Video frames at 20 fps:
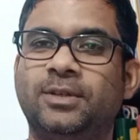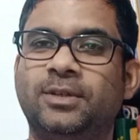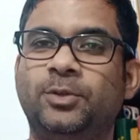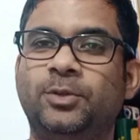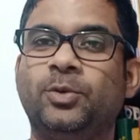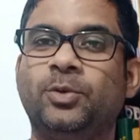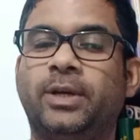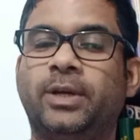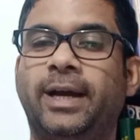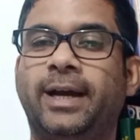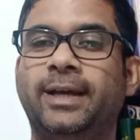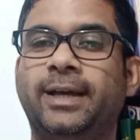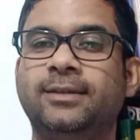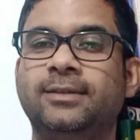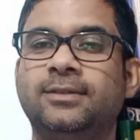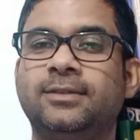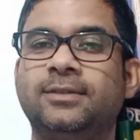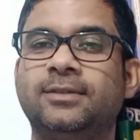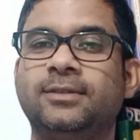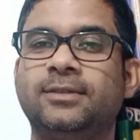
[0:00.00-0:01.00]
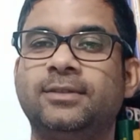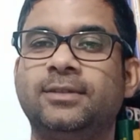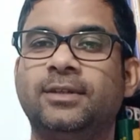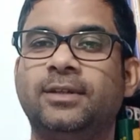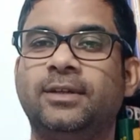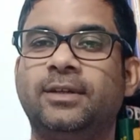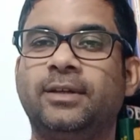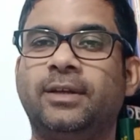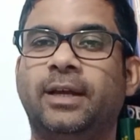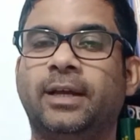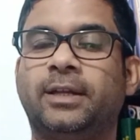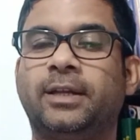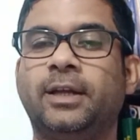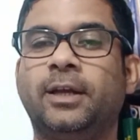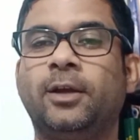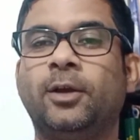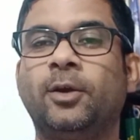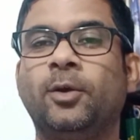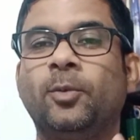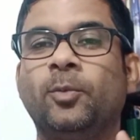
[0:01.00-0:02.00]
you can get
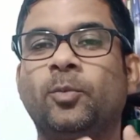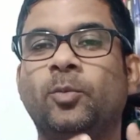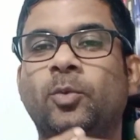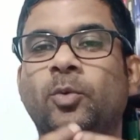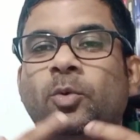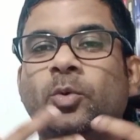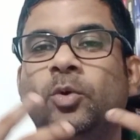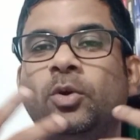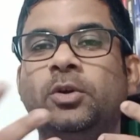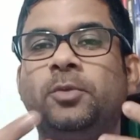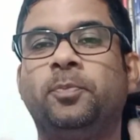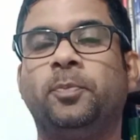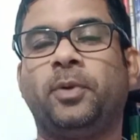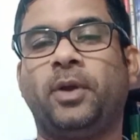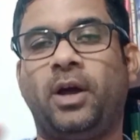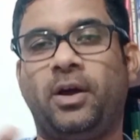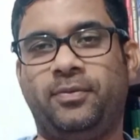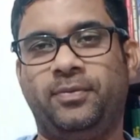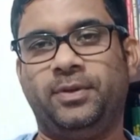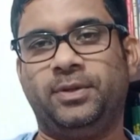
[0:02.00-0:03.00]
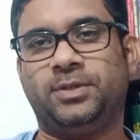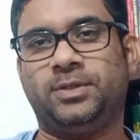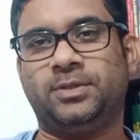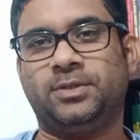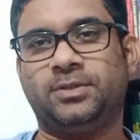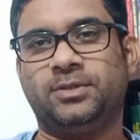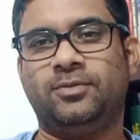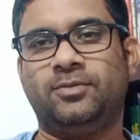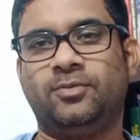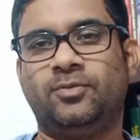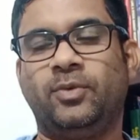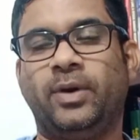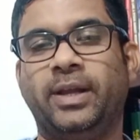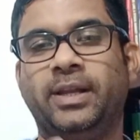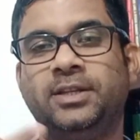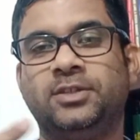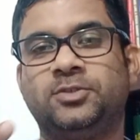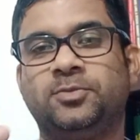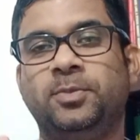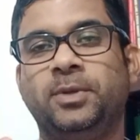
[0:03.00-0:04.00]
a good profit
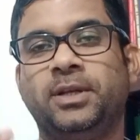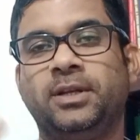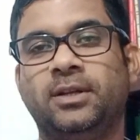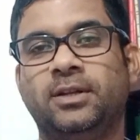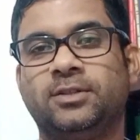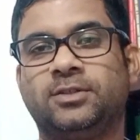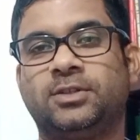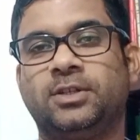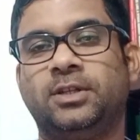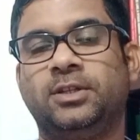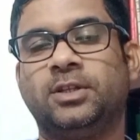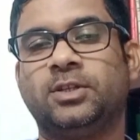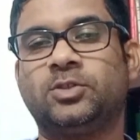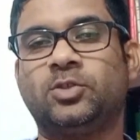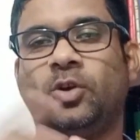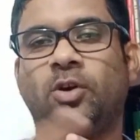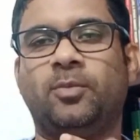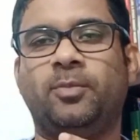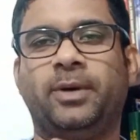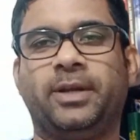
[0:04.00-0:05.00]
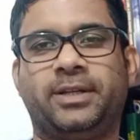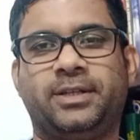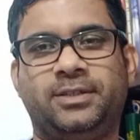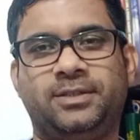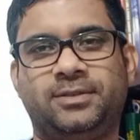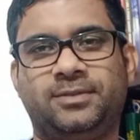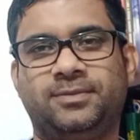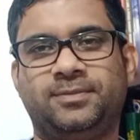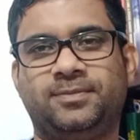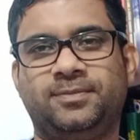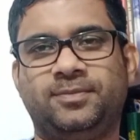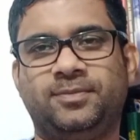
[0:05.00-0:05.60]
while it's being listed in the stock market.